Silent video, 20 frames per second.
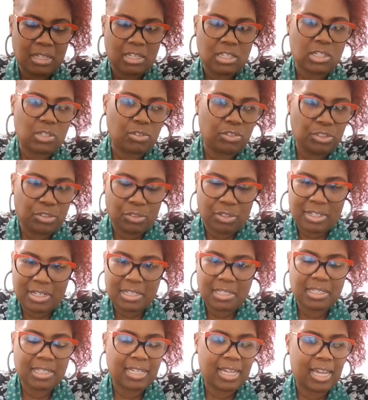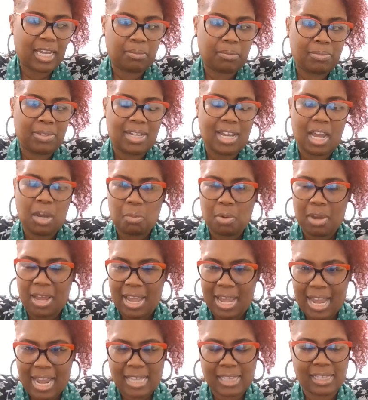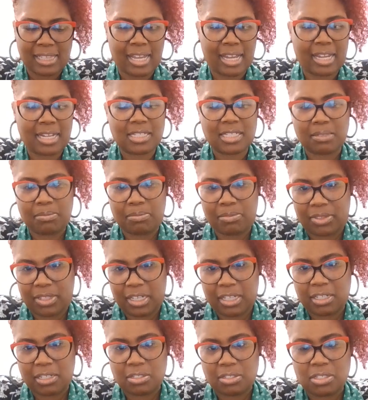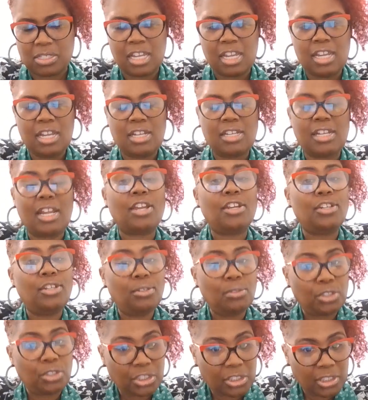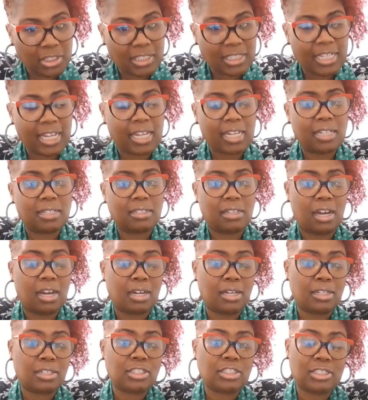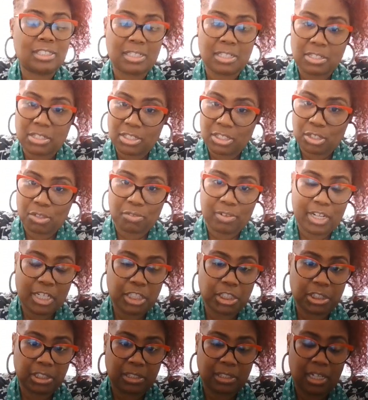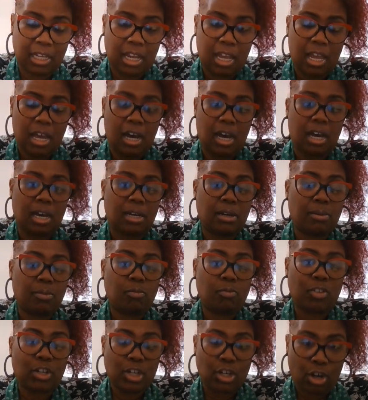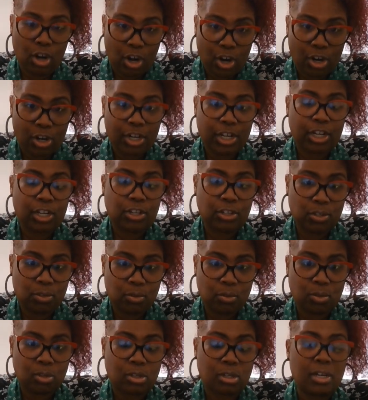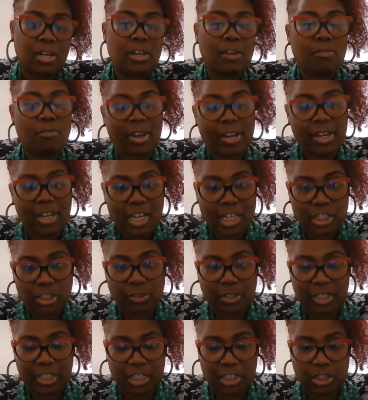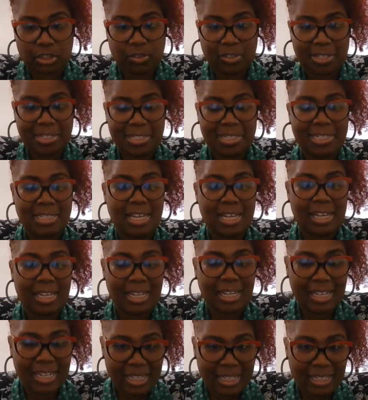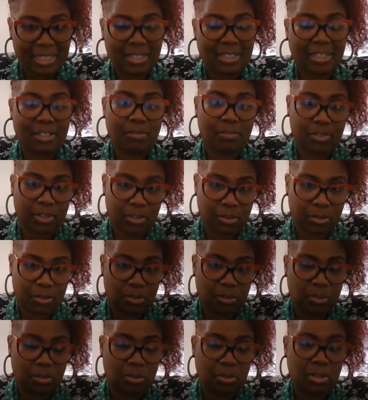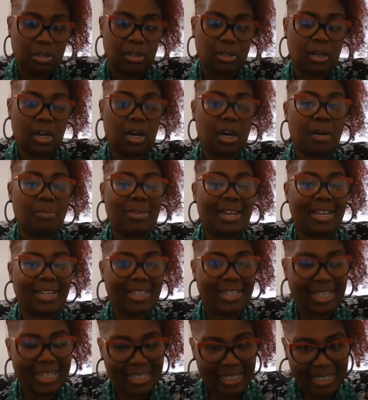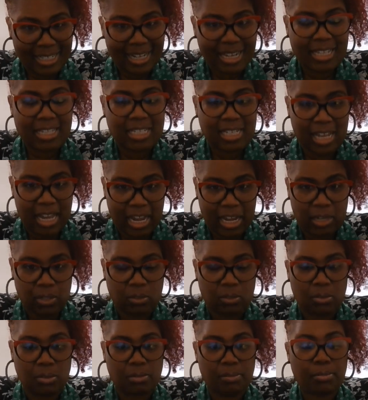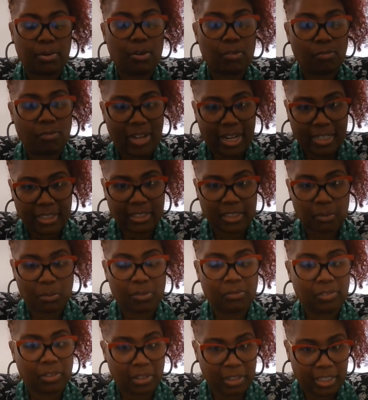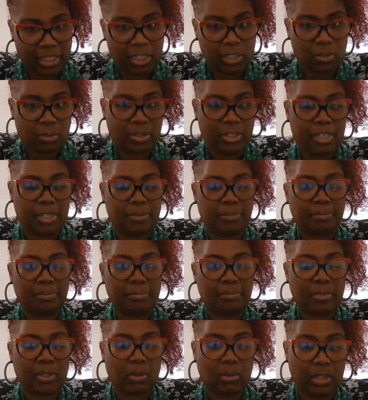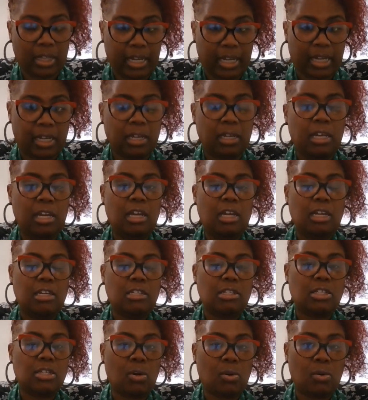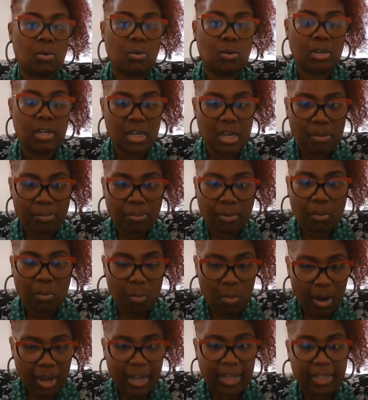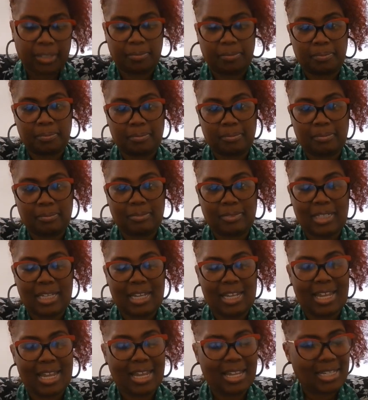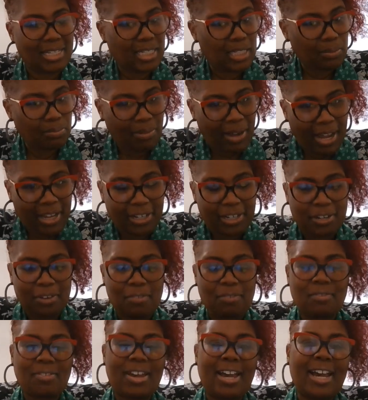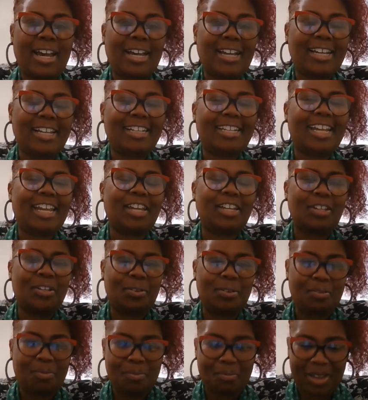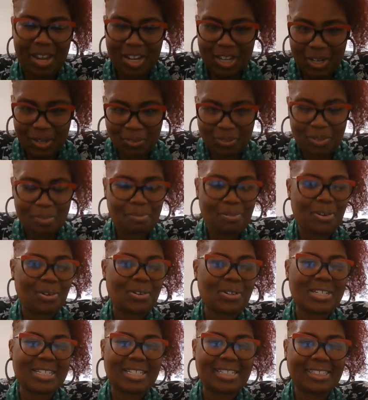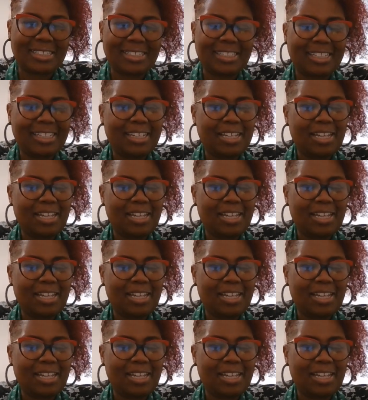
So during this segment, I will highlight some things that you should take into consideration regarding your financial interest in the vehicle and getting that title perfected with the lien on it. Okay, so number one, in spite of the fact that you may know the person